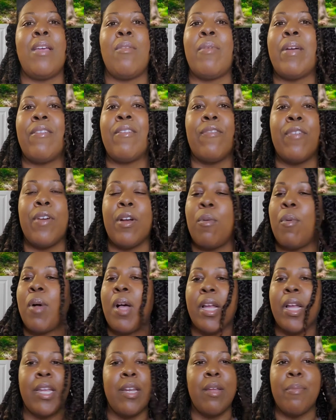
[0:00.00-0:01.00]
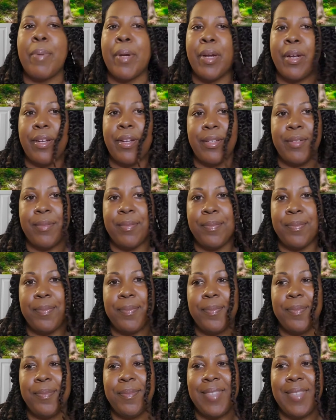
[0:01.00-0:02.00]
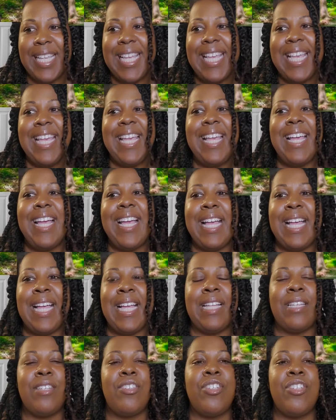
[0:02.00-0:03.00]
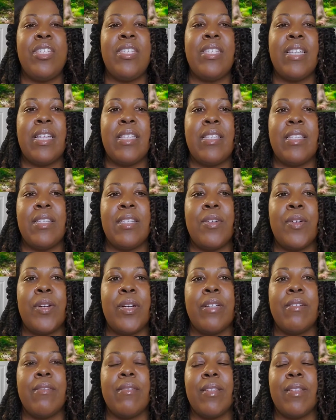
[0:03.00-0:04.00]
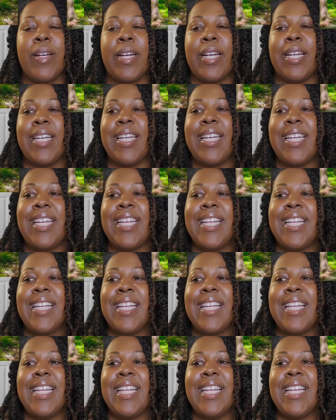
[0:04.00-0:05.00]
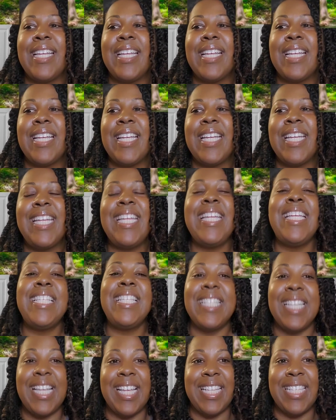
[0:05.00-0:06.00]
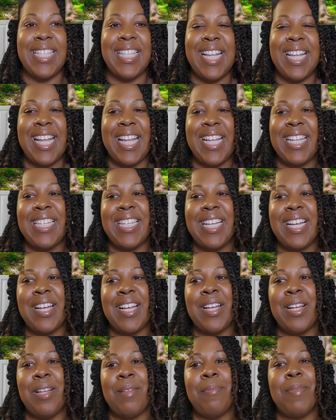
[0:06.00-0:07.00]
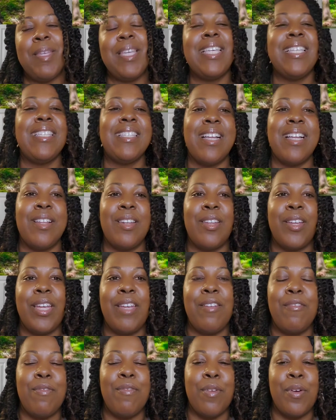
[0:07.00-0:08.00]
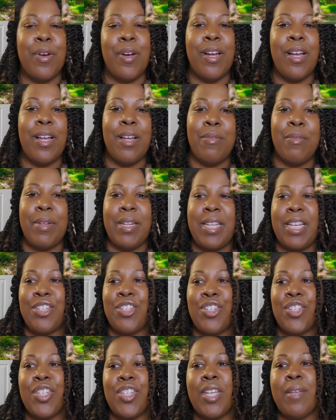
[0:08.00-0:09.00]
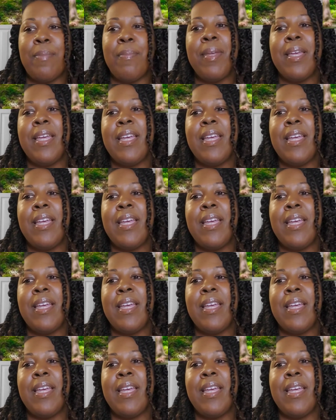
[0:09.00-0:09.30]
went for a walk in a park. And he says that he's not looking for a relationship.